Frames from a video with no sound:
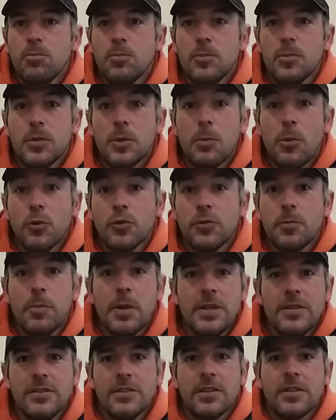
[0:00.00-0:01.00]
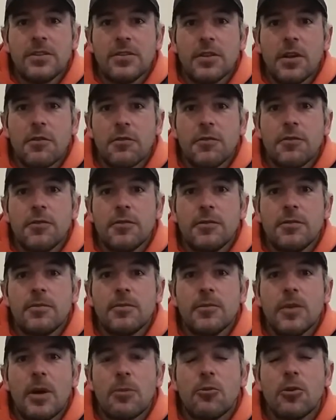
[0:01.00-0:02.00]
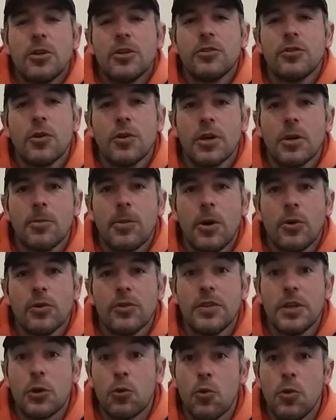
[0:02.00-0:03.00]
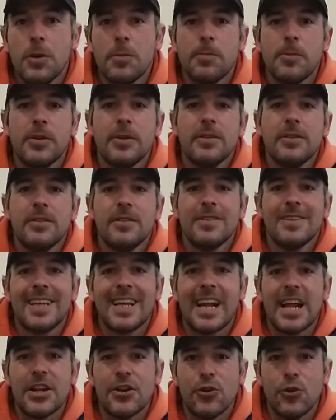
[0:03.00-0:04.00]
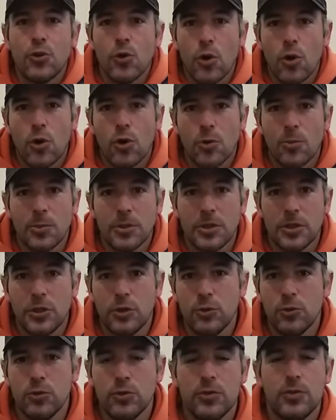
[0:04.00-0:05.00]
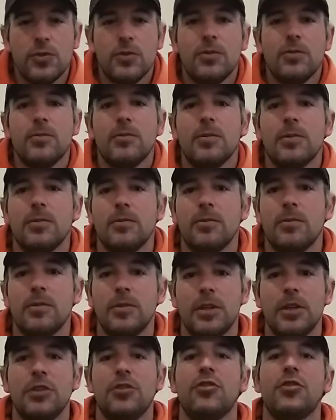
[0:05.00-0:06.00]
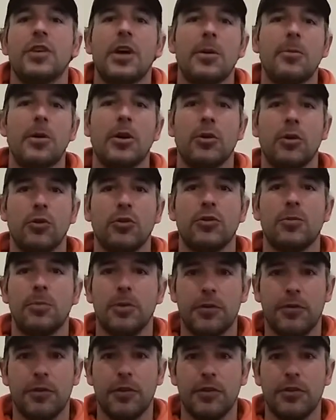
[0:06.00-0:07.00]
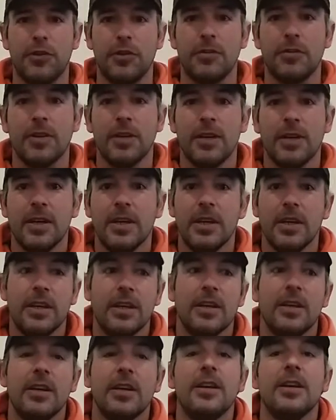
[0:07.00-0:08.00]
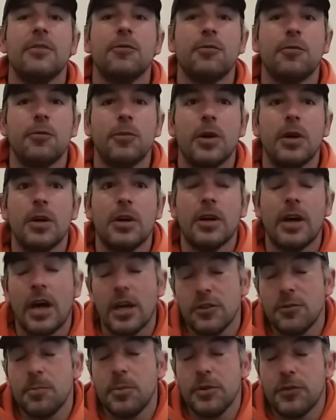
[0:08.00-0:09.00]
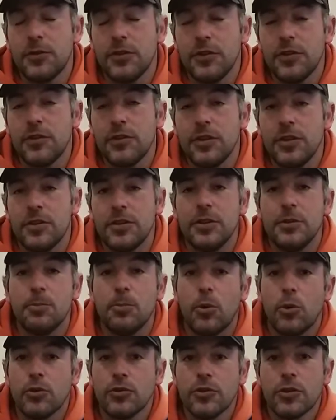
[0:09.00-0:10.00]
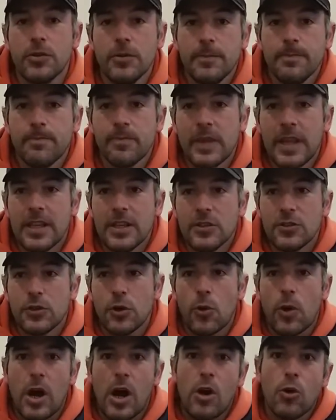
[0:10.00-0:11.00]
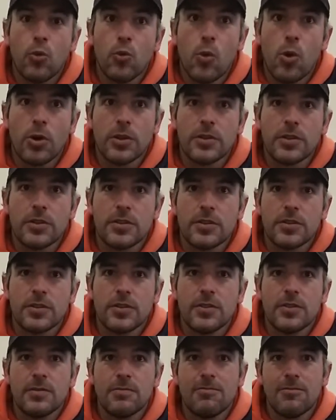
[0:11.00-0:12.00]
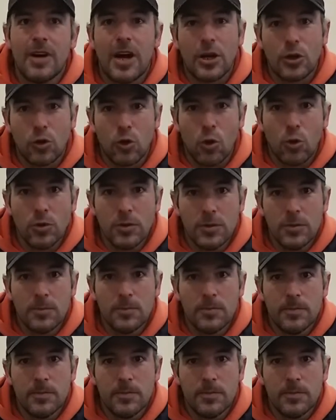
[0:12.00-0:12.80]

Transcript: the most basic stuff. I'm going to talk about the equipment that I normally use each time I go spearfishing. I spearfish here in Portugal, so our waters are cold.